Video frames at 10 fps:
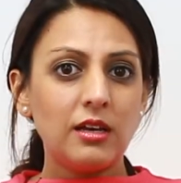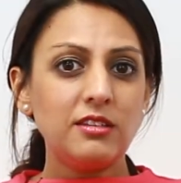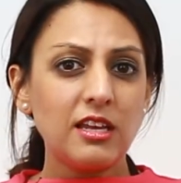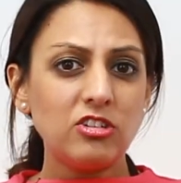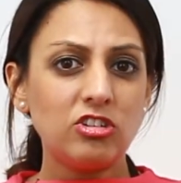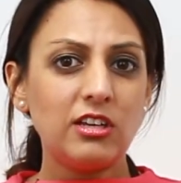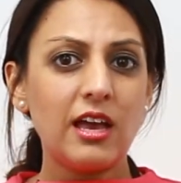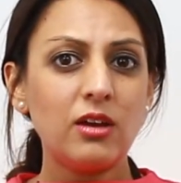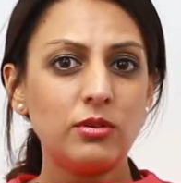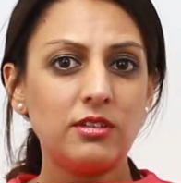Essentially,
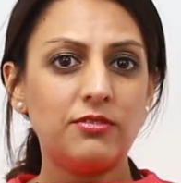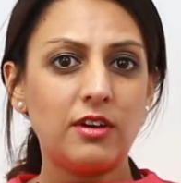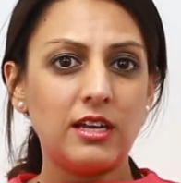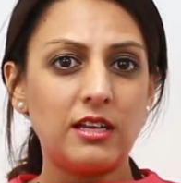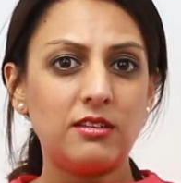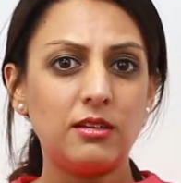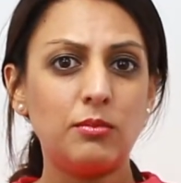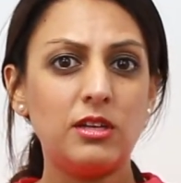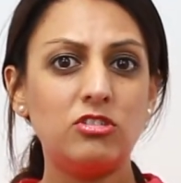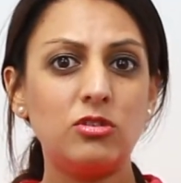equity
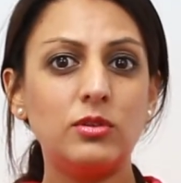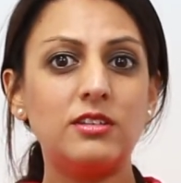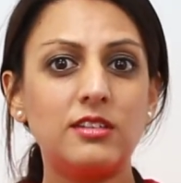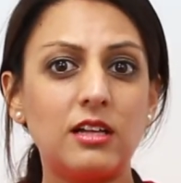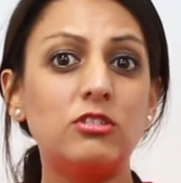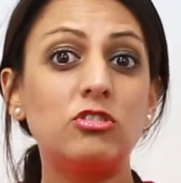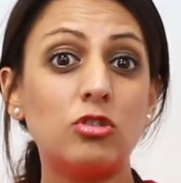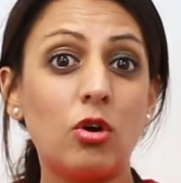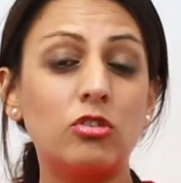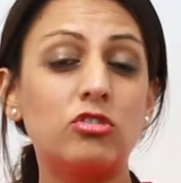financing means you would sell
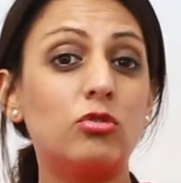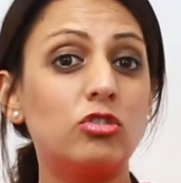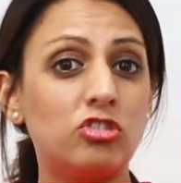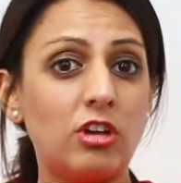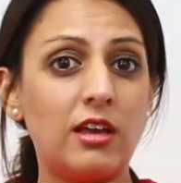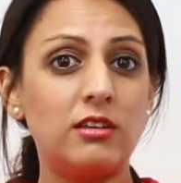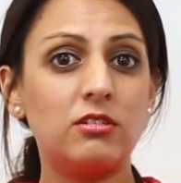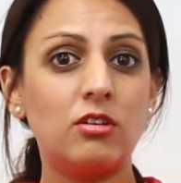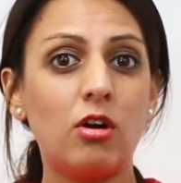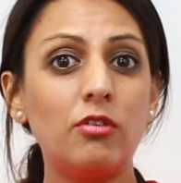stocks or shares